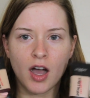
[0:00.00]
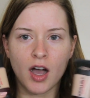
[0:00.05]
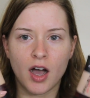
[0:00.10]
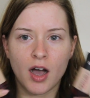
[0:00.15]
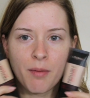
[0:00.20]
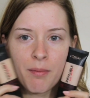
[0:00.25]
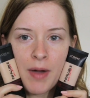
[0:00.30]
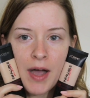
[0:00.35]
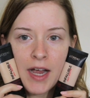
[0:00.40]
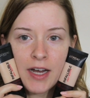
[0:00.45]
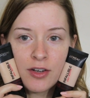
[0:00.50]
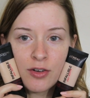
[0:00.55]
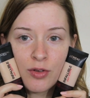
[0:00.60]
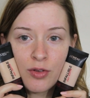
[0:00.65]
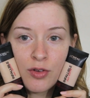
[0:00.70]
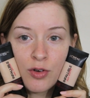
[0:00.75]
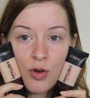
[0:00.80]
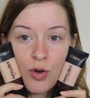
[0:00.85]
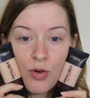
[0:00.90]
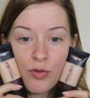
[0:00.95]
I
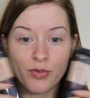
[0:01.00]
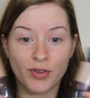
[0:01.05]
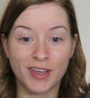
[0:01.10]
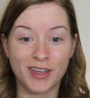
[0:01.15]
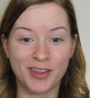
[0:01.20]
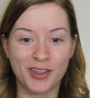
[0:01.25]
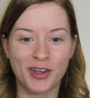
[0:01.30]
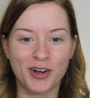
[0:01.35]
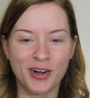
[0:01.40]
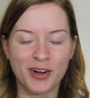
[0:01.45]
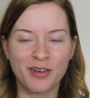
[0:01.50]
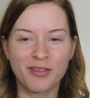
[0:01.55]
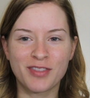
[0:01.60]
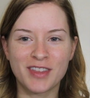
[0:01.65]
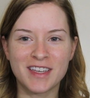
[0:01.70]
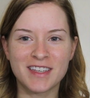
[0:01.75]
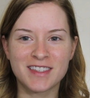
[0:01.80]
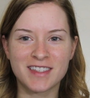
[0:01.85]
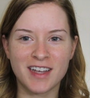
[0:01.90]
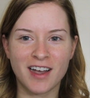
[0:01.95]
don't know if either of
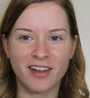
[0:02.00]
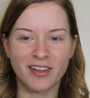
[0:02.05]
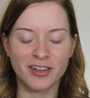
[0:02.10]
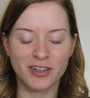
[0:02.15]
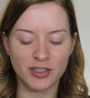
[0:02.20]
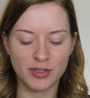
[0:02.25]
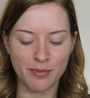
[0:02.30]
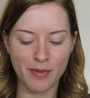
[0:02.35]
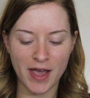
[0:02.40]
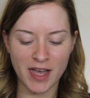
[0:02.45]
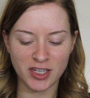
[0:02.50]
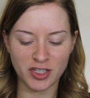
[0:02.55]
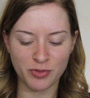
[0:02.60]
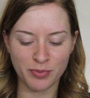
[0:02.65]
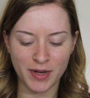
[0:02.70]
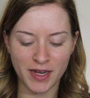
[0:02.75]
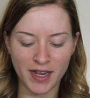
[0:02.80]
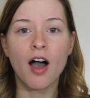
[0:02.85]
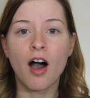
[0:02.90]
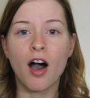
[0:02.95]
these colors match
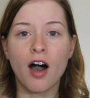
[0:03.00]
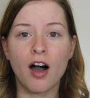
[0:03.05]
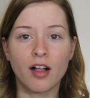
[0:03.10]
me.